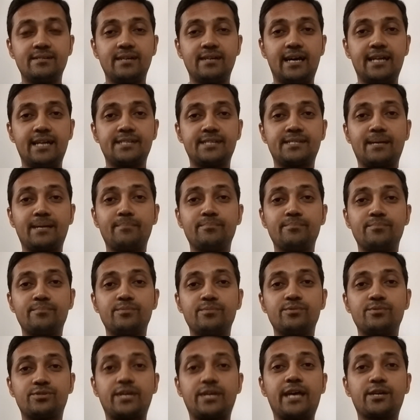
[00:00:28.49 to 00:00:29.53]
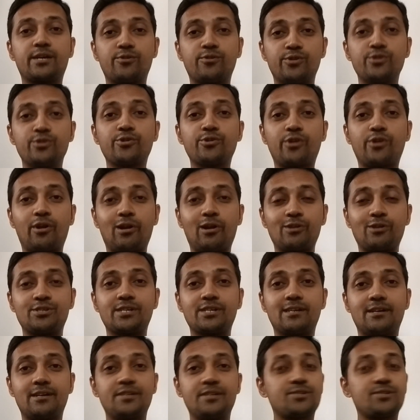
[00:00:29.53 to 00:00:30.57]
and some
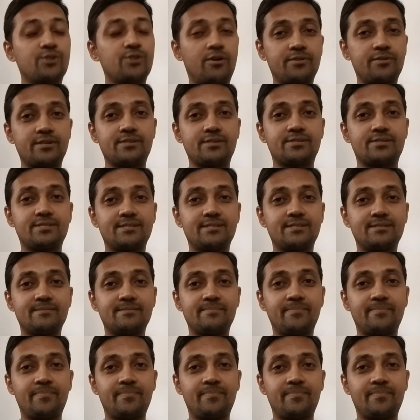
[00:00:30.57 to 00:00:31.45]
psychoneurological disorders.